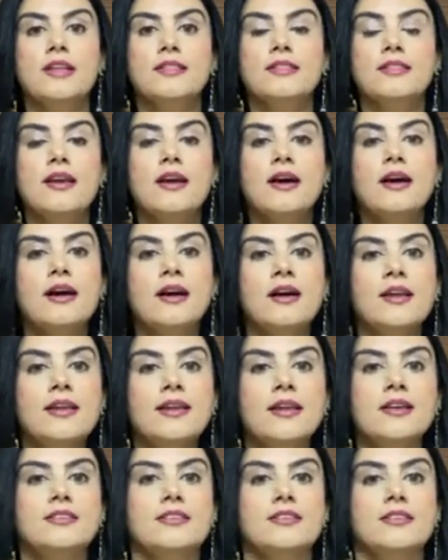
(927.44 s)
in the
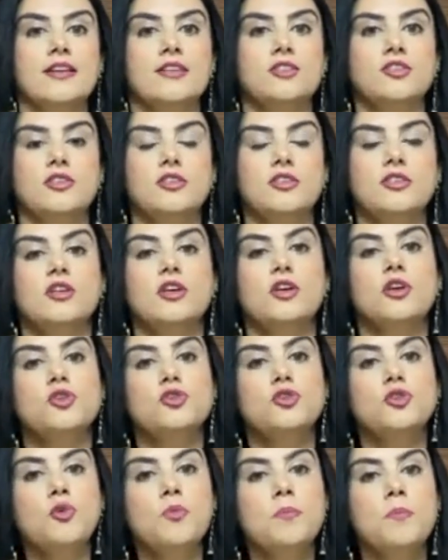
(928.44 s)
earlier stages,
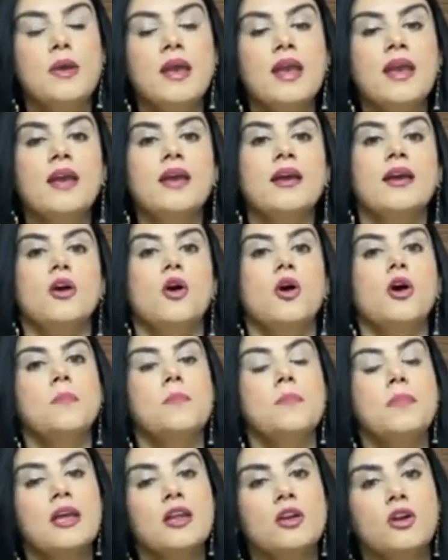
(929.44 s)
you may or
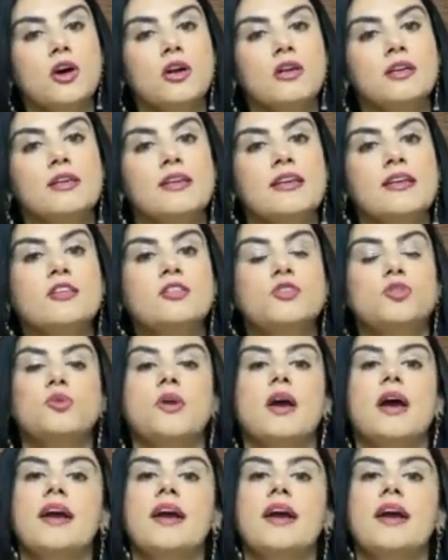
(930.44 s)
may not need to